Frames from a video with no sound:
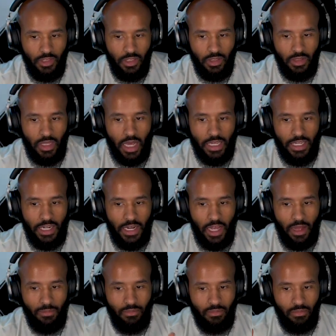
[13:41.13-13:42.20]
Locking it
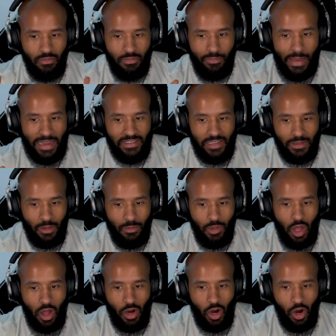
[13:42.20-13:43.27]
up. Max got them
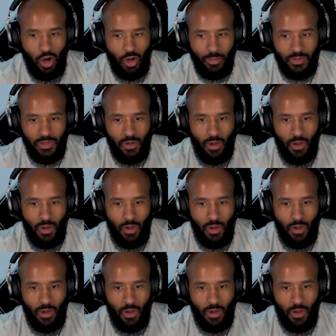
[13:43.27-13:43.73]
longer arms.